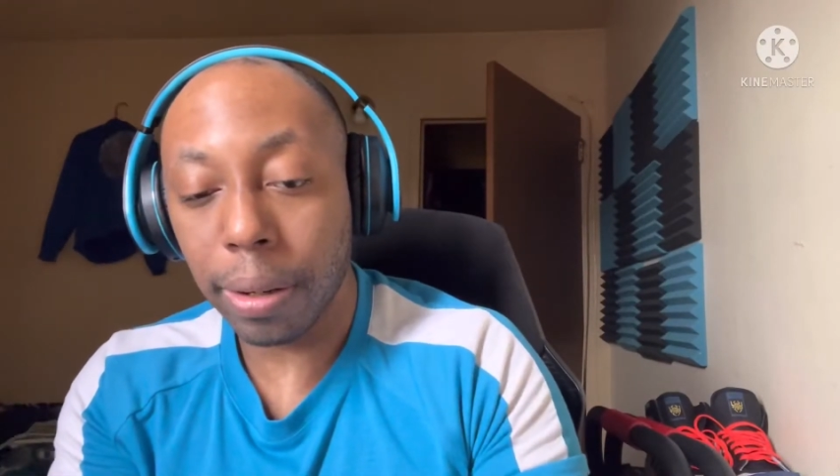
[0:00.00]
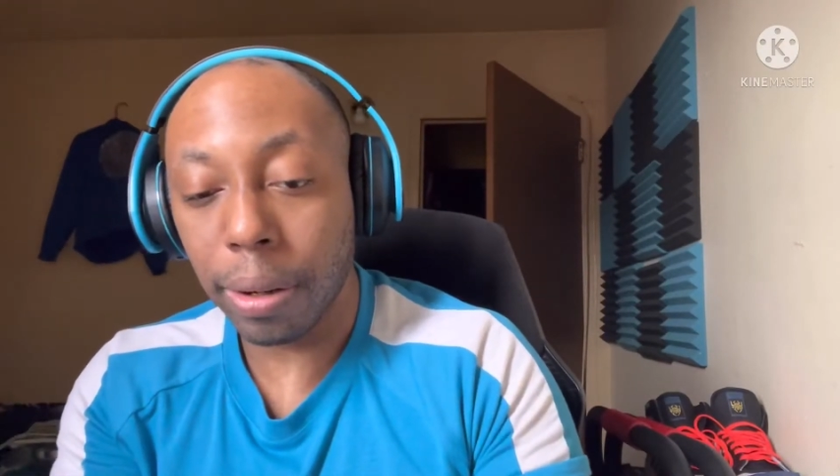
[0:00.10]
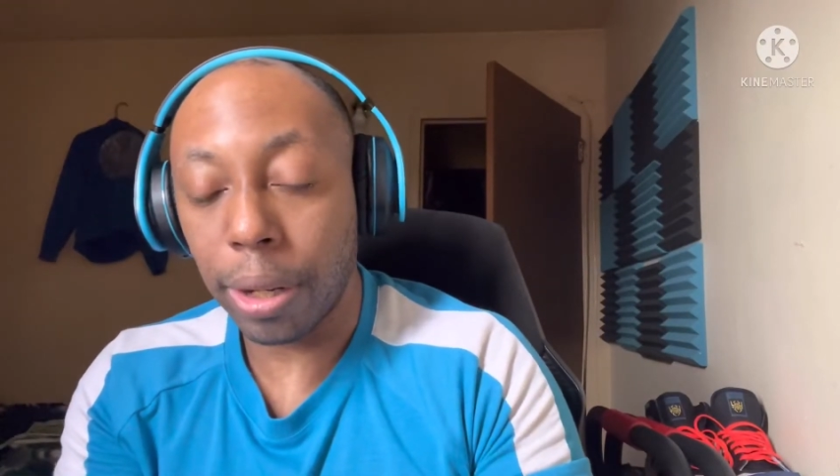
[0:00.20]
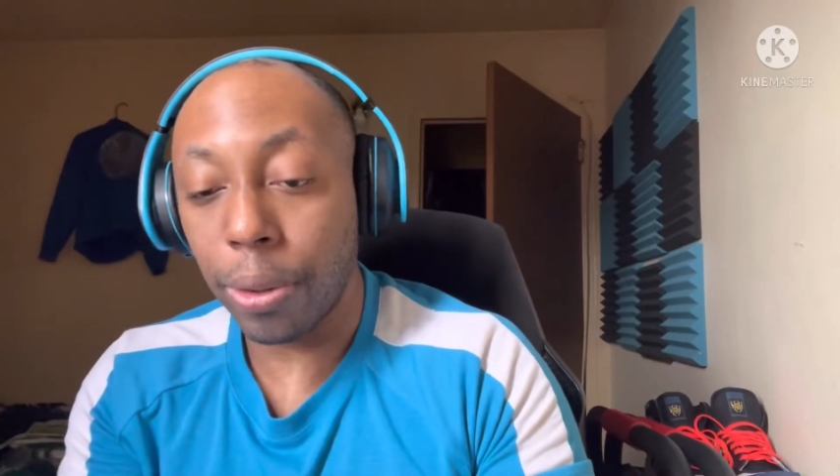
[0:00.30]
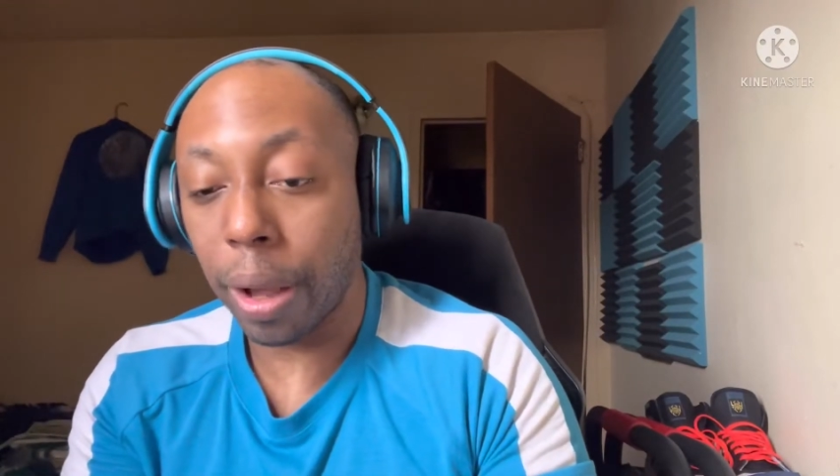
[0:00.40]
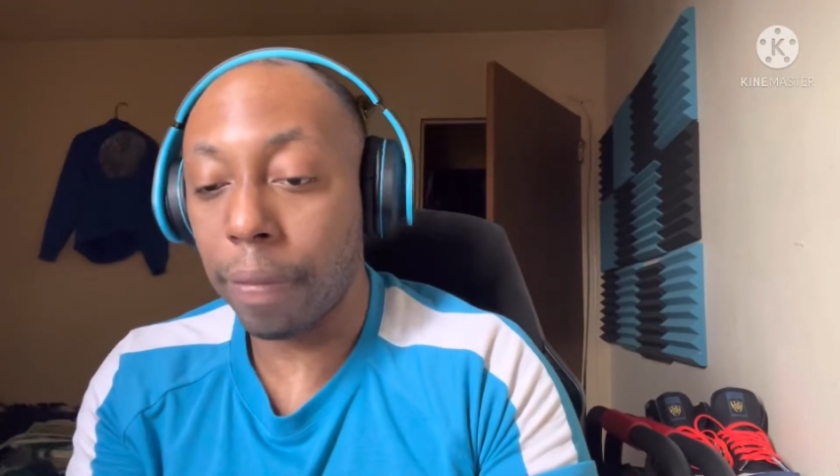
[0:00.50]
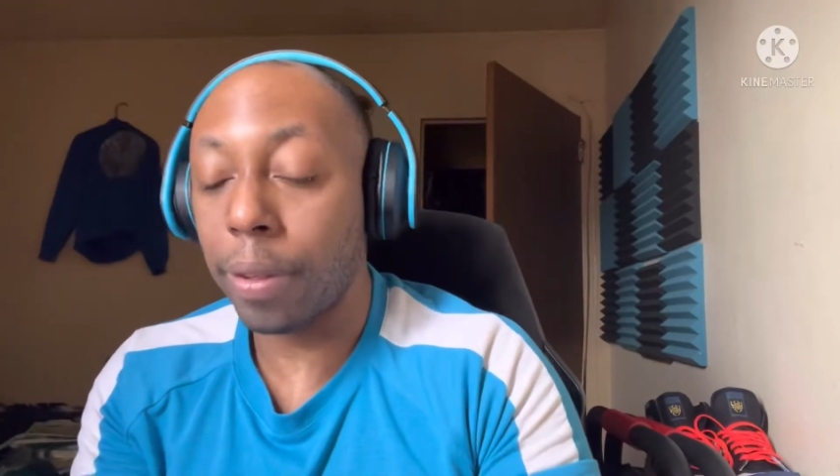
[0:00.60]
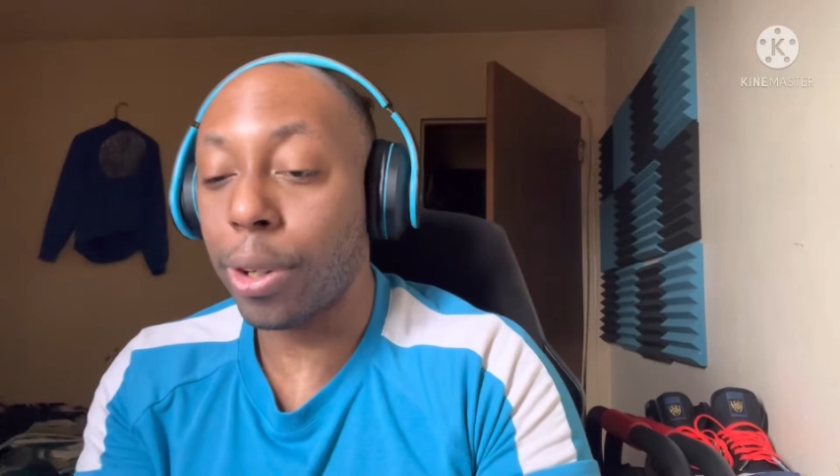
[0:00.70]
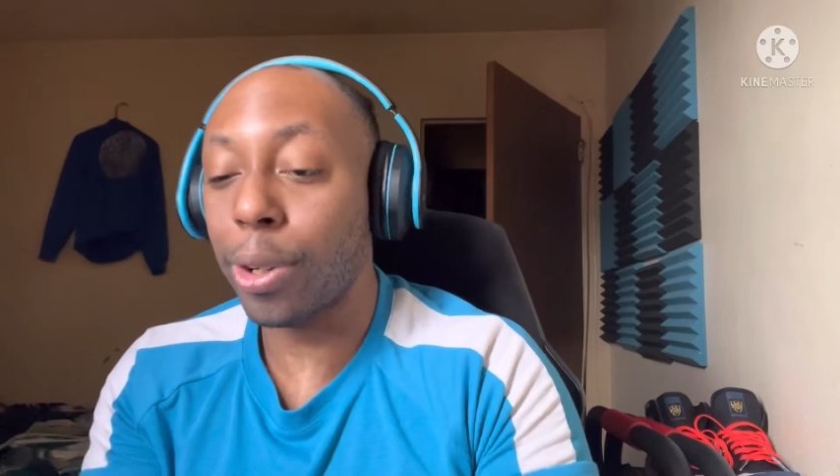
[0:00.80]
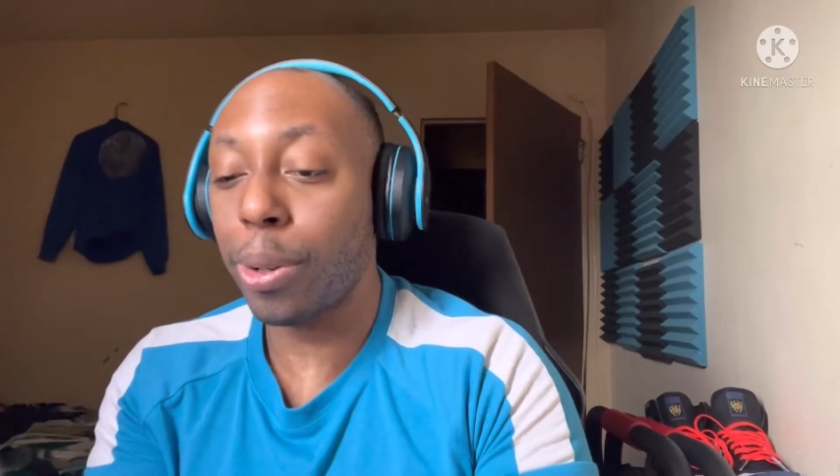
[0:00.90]
and you have the
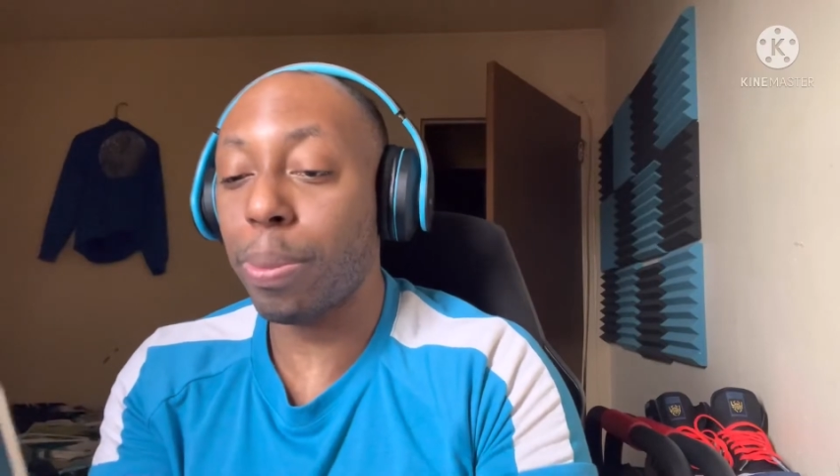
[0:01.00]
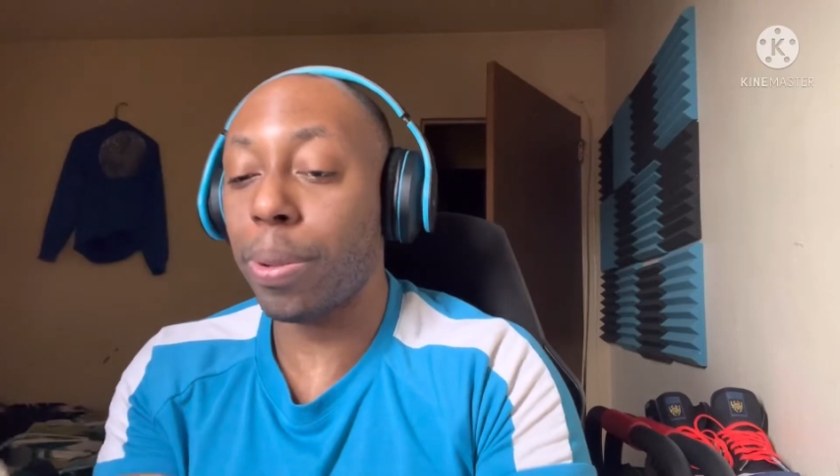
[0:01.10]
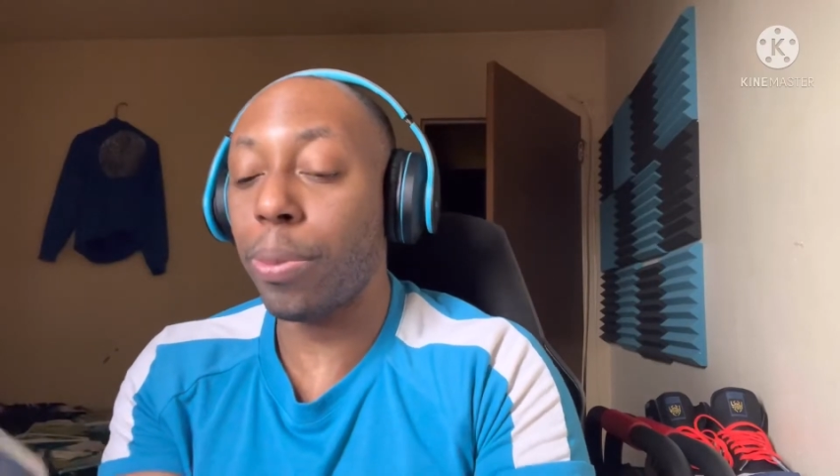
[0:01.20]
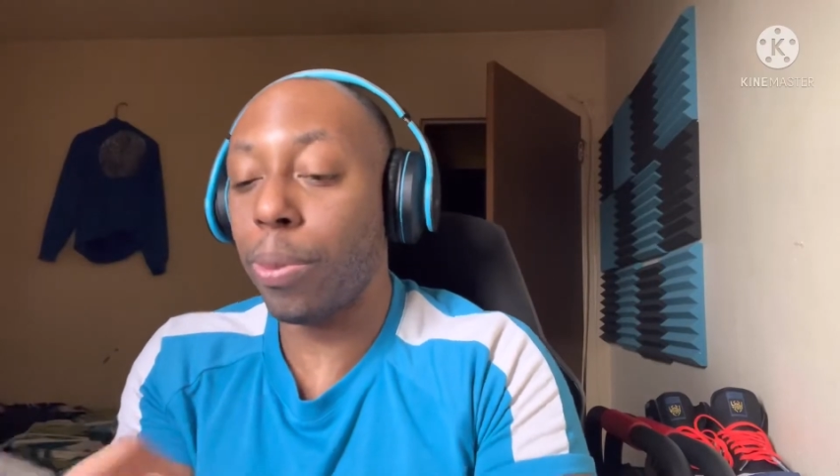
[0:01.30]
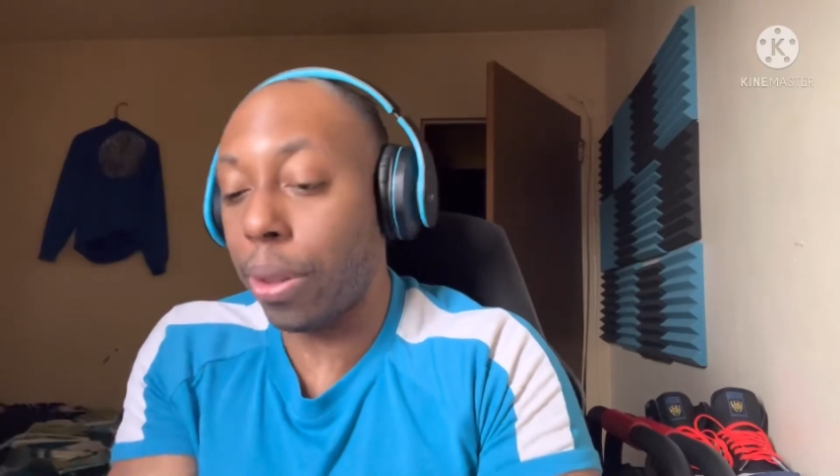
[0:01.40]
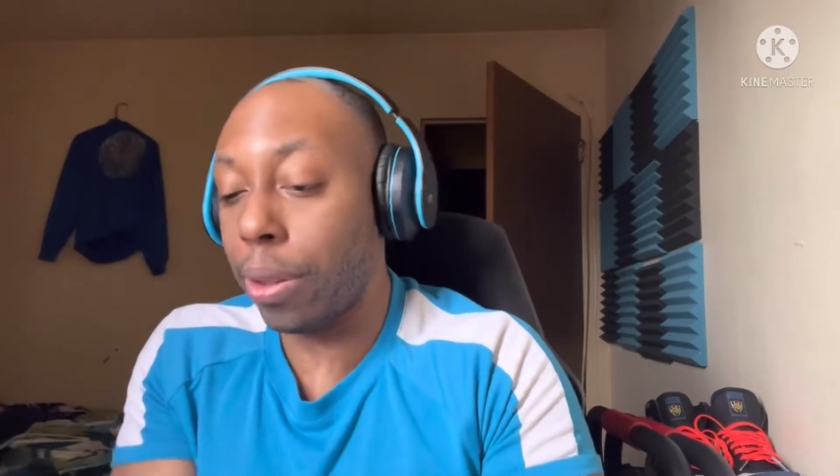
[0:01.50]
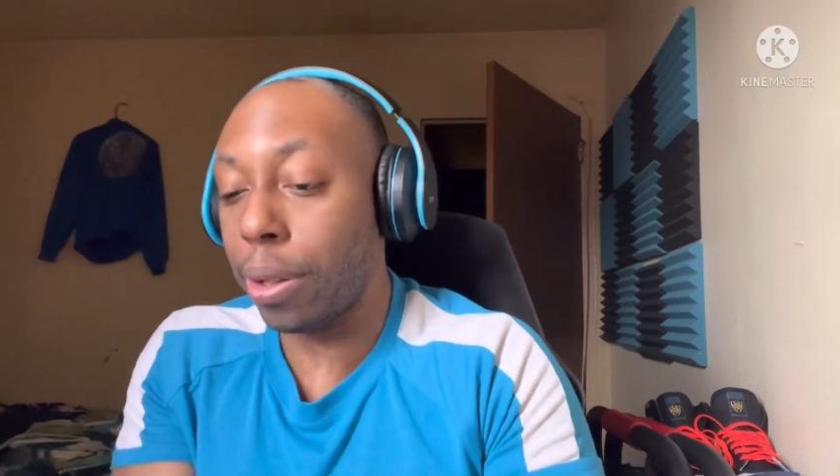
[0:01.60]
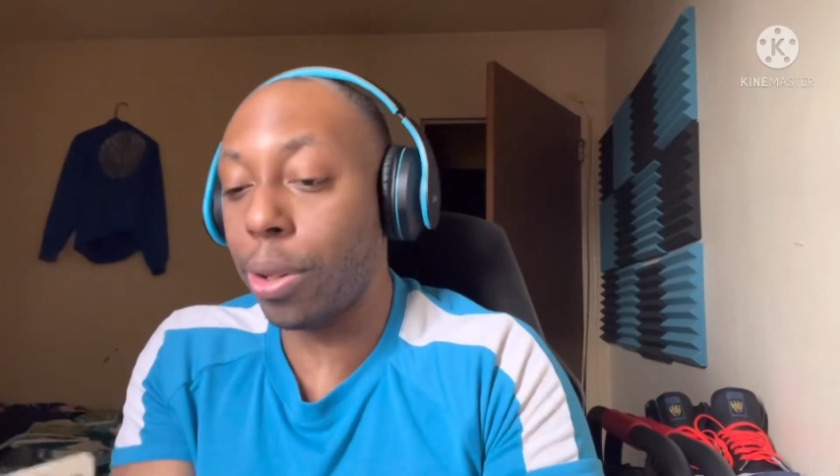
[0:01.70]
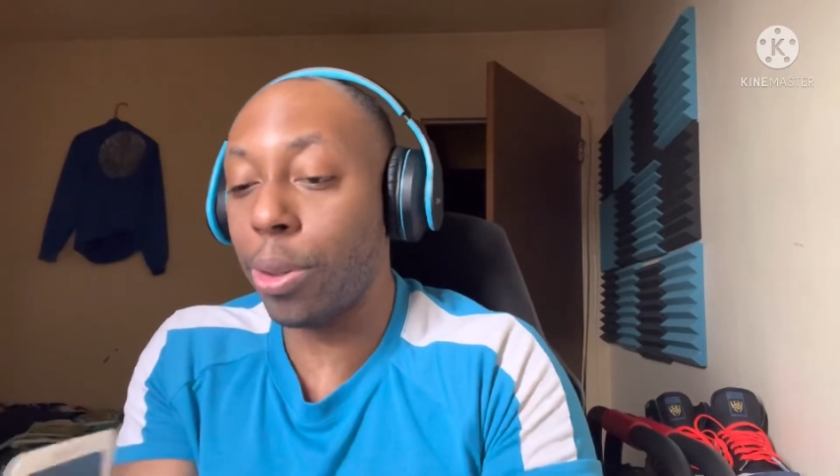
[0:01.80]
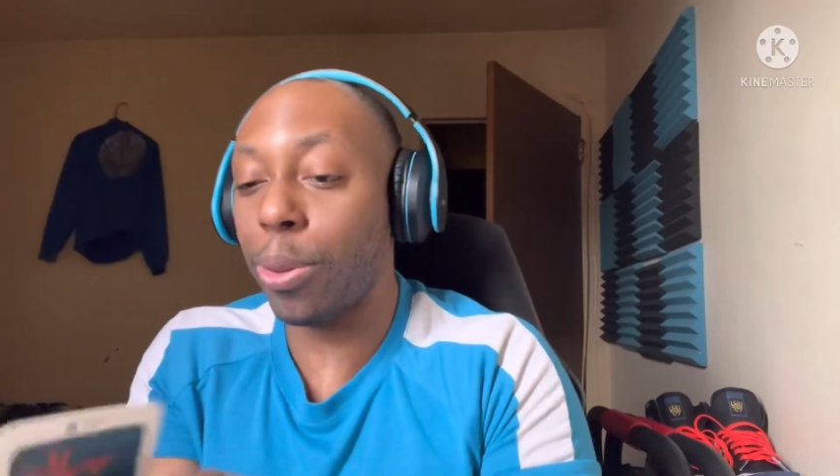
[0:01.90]
serpent with
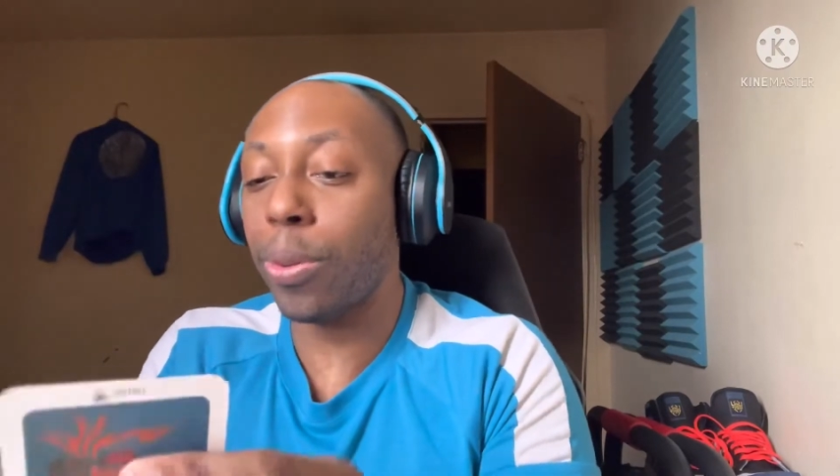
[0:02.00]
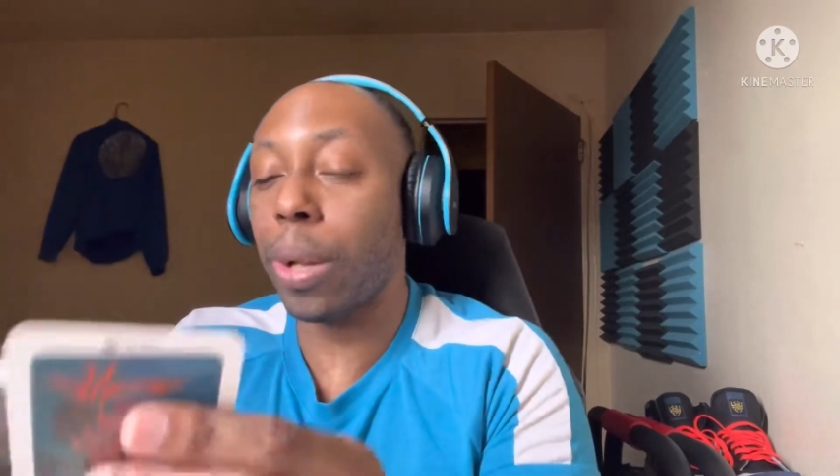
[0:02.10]
it too.